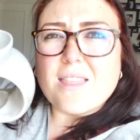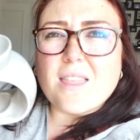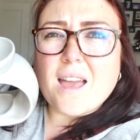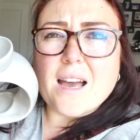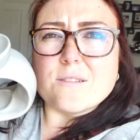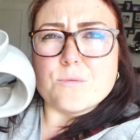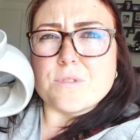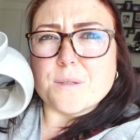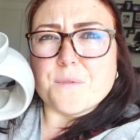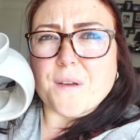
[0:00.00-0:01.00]
the
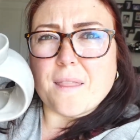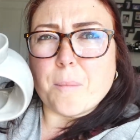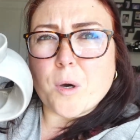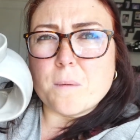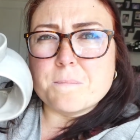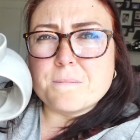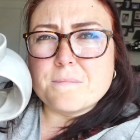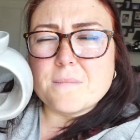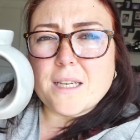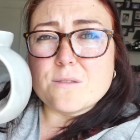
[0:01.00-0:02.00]
candles don't fit in the bottom.
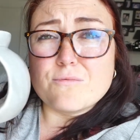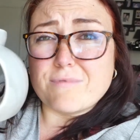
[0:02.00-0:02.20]
It's